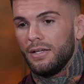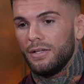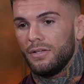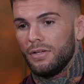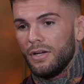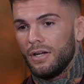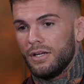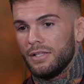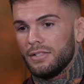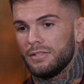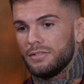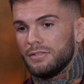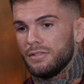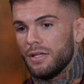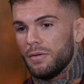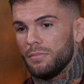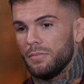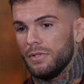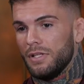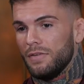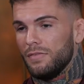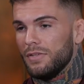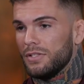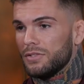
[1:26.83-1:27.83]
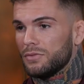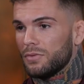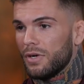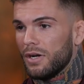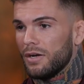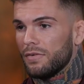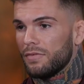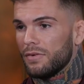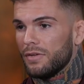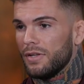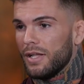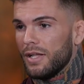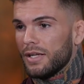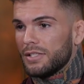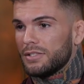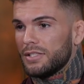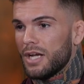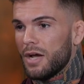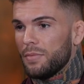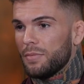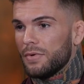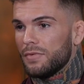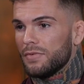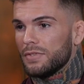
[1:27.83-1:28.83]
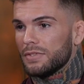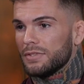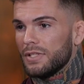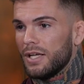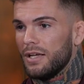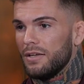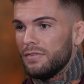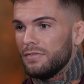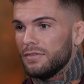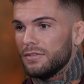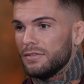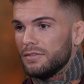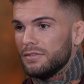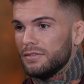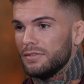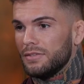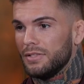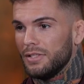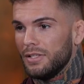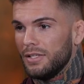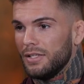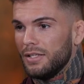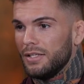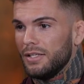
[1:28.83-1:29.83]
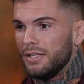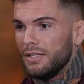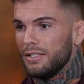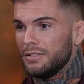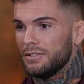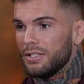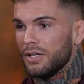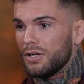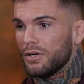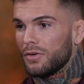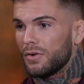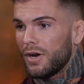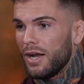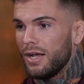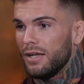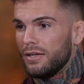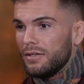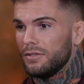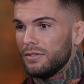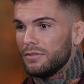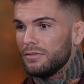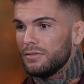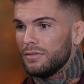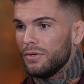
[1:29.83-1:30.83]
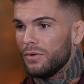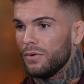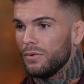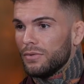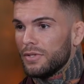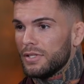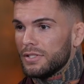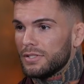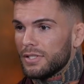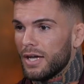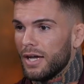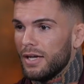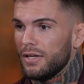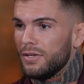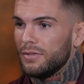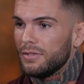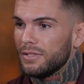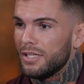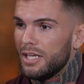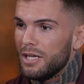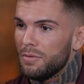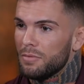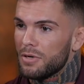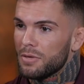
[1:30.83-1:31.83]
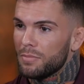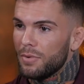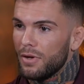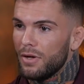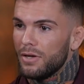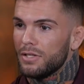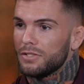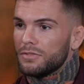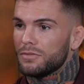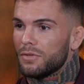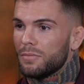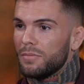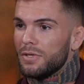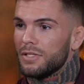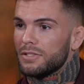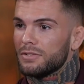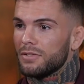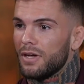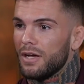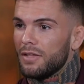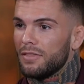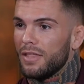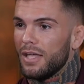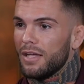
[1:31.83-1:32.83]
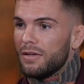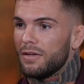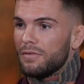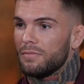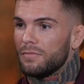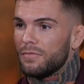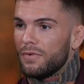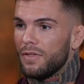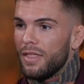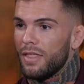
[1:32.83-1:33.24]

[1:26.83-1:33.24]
I believe he's ready for the next chapter of his life, and he's done great holding the title and keeping it polished for me. So I thank him for